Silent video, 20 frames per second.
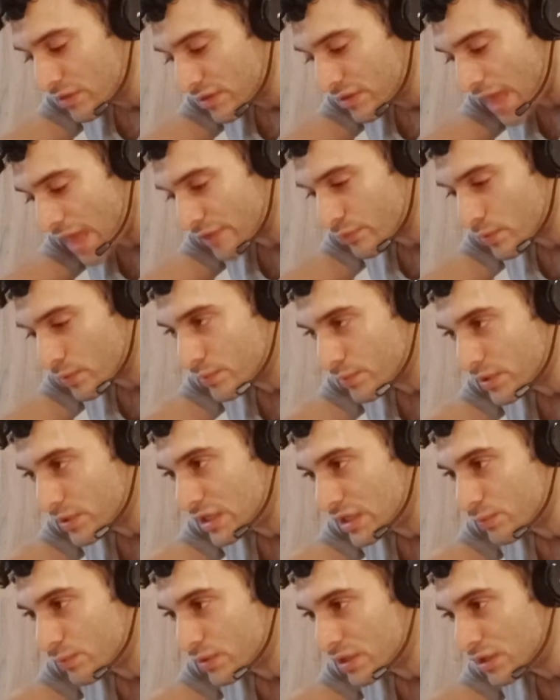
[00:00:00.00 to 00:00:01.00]
That's what we
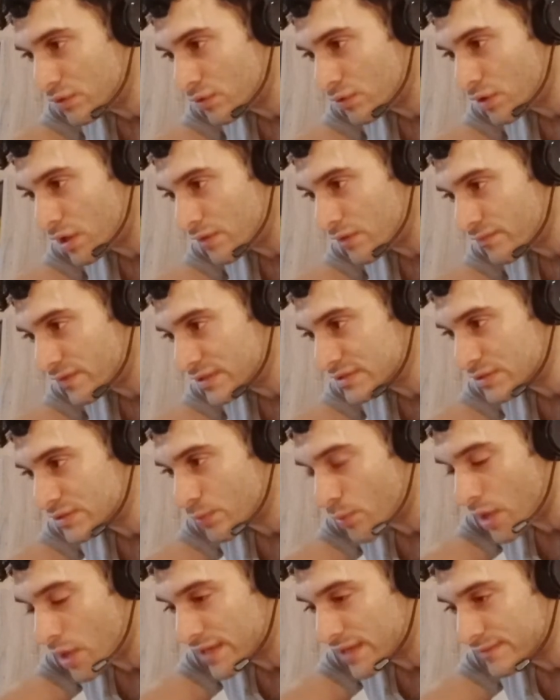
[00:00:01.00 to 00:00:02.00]
need. We need to convince the
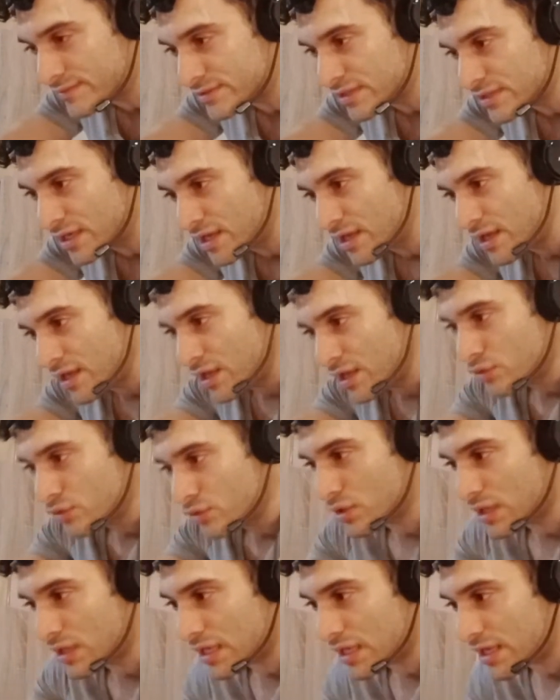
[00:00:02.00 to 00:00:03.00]
wives
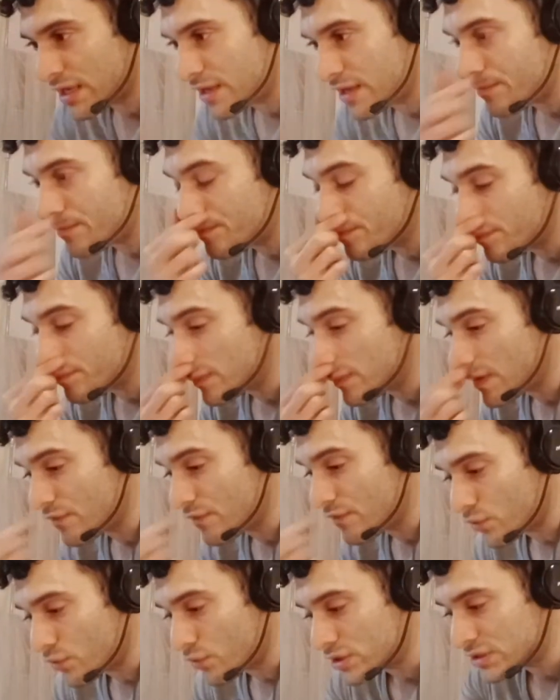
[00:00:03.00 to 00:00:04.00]
to get a
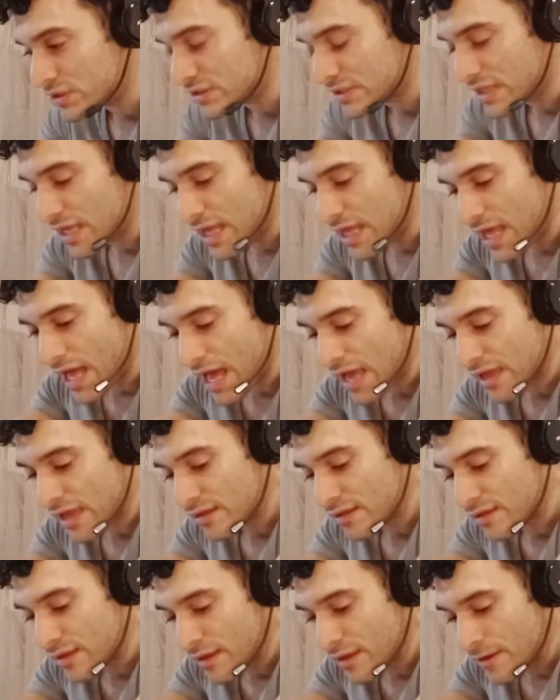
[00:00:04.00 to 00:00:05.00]
divorce, and